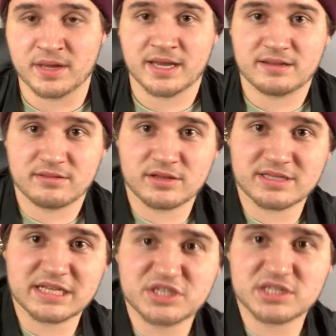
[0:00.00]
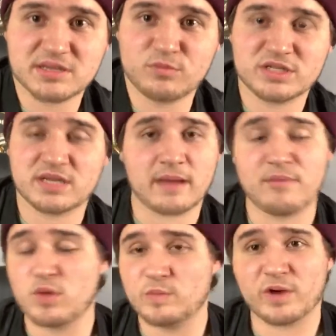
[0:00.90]
But that's some
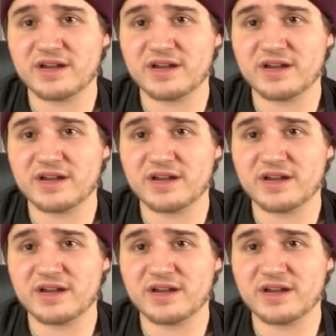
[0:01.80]
wisdom.